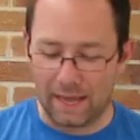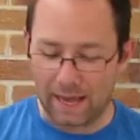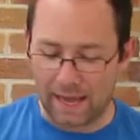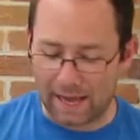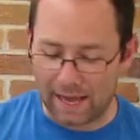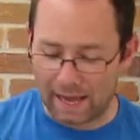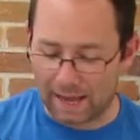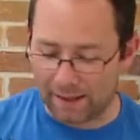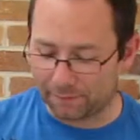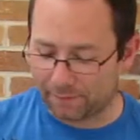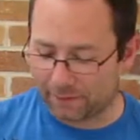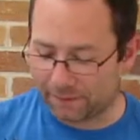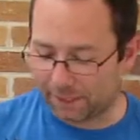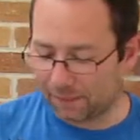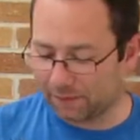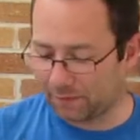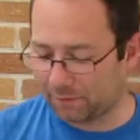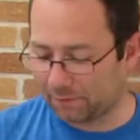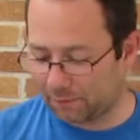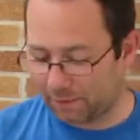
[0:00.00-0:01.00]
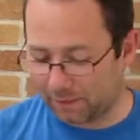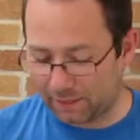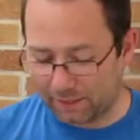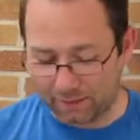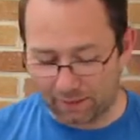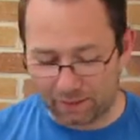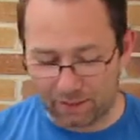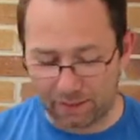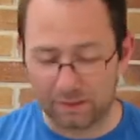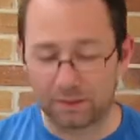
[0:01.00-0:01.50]
The other
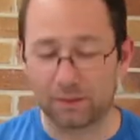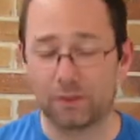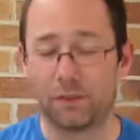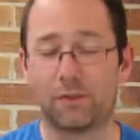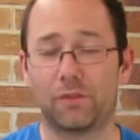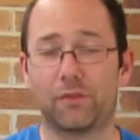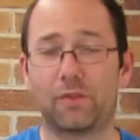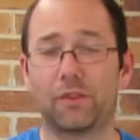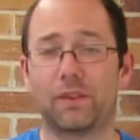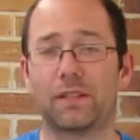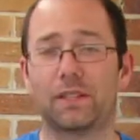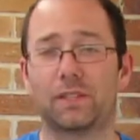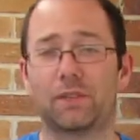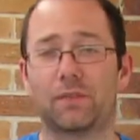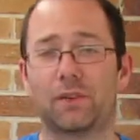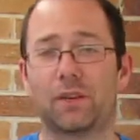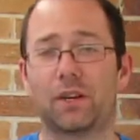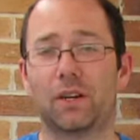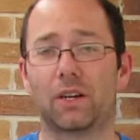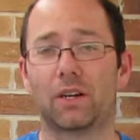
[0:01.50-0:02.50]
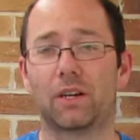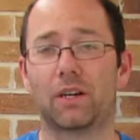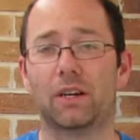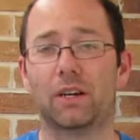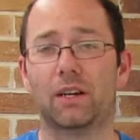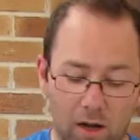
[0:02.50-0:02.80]
week I thought for this vlog